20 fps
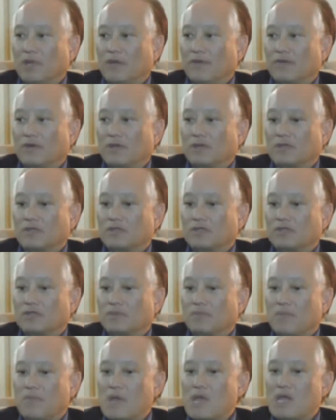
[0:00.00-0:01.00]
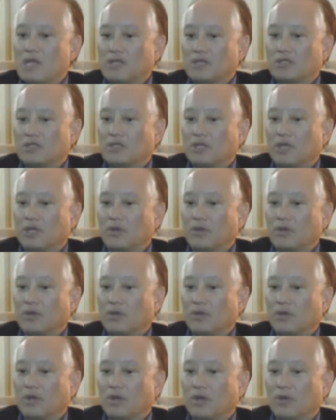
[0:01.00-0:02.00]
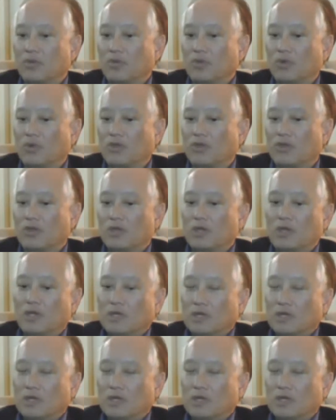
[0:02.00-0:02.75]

evidence base, and with